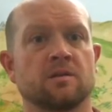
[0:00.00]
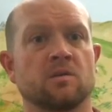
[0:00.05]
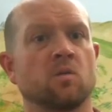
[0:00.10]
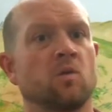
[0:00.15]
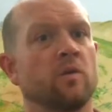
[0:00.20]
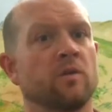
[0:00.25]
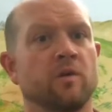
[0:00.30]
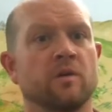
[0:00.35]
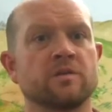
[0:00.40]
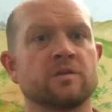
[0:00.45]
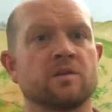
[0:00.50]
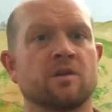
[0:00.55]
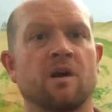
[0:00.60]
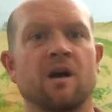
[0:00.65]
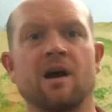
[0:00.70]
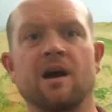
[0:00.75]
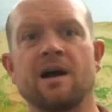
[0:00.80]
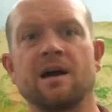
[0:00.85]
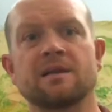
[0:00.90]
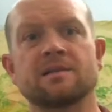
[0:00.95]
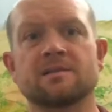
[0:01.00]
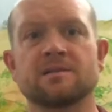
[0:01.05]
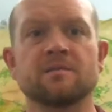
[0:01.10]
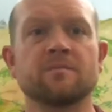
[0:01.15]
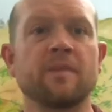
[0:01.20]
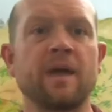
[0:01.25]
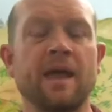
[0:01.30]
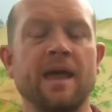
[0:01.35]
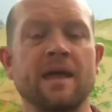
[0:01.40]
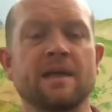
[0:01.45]
Well, those are
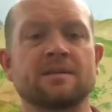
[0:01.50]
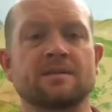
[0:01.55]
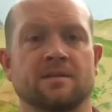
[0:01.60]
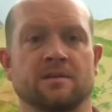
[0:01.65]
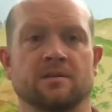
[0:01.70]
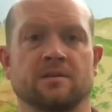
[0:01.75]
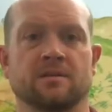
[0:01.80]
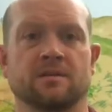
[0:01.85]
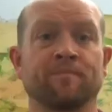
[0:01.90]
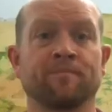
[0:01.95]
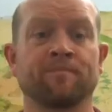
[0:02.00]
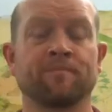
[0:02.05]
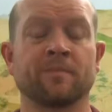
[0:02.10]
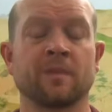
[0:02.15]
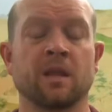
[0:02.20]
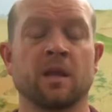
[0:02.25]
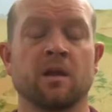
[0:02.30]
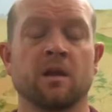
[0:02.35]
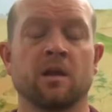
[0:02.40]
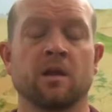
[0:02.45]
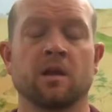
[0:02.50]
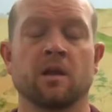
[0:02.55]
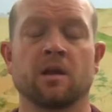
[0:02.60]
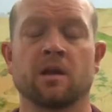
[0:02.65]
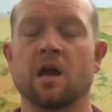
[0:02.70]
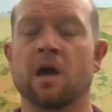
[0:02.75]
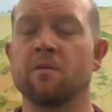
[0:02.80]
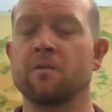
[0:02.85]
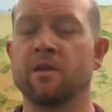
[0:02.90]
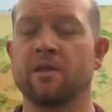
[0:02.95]
awesome answers.
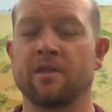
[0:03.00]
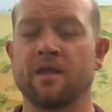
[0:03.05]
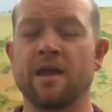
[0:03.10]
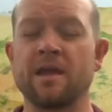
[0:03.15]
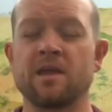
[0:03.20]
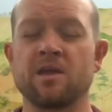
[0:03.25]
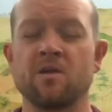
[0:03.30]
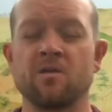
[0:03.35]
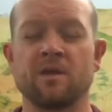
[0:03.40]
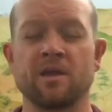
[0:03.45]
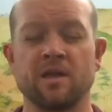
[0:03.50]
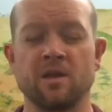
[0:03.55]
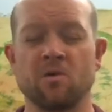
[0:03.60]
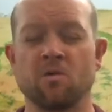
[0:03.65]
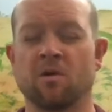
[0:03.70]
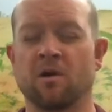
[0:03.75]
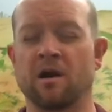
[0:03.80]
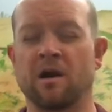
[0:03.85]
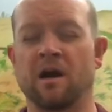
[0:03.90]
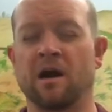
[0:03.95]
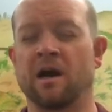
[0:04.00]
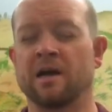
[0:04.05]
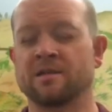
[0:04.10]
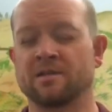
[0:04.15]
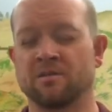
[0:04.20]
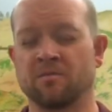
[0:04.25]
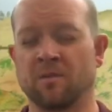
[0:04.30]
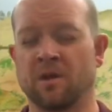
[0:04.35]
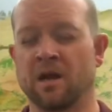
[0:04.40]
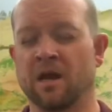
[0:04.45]
God, we thank You that You are an
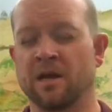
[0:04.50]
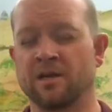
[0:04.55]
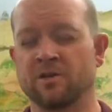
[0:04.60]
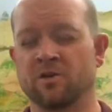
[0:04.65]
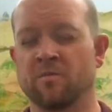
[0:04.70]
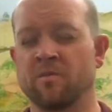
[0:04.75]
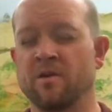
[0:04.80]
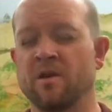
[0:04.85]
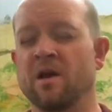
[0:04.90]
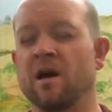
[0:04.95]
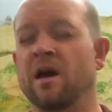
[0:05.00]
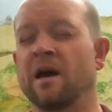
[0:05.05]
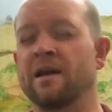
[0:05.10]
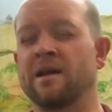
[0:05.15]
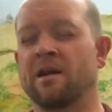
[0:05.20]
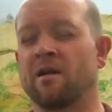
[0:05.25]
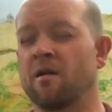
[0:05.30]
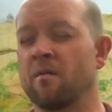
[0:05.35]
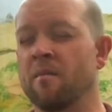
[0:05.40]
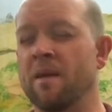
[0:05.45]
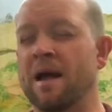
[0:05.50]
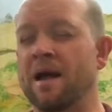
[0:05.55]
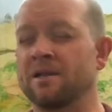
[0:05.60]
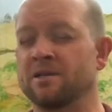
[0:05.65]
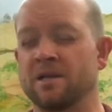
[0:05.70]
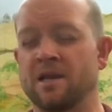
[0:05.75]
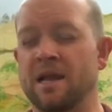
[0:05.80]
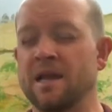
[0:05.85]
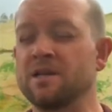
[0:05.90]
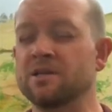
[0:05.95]
awesome God. You're beyond our
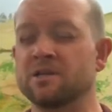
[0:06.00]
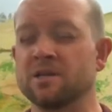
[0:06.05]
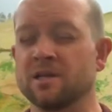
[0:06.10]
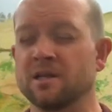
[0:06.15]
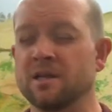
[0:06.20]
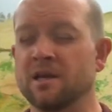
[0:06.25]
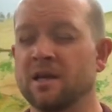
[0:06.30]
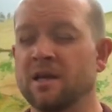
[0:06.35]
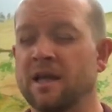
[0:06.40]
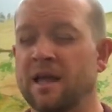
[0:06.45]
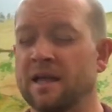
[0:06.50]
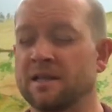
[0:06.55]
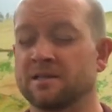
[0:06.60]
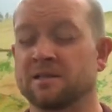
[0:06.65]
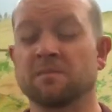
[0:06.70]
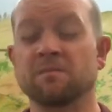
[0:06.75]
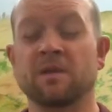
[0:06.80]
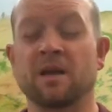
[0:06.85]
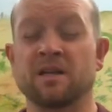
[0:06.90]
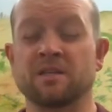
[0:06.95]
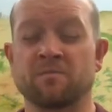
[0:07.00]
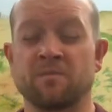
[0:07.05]
imagination and sometimes